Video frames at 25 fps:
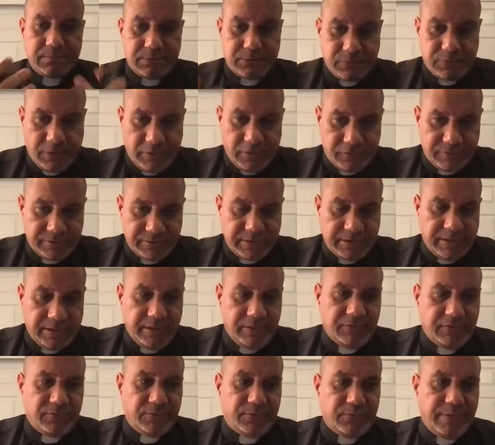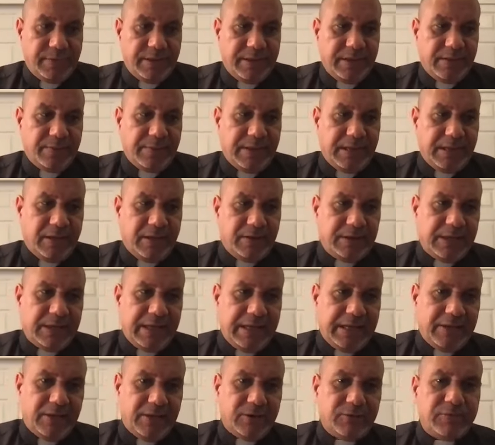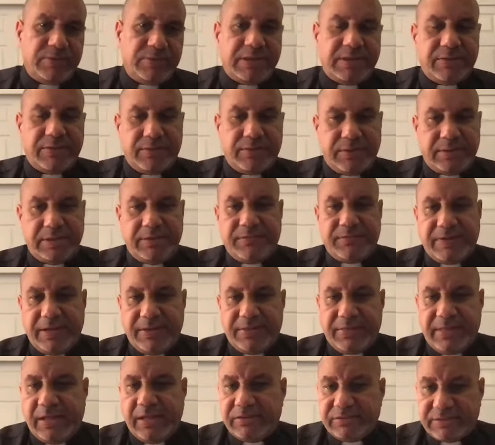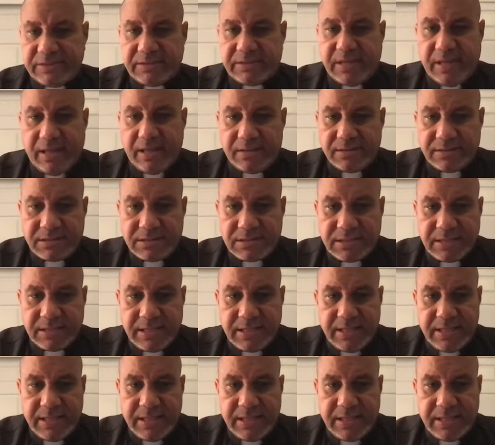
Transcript: trusted us with about $835,000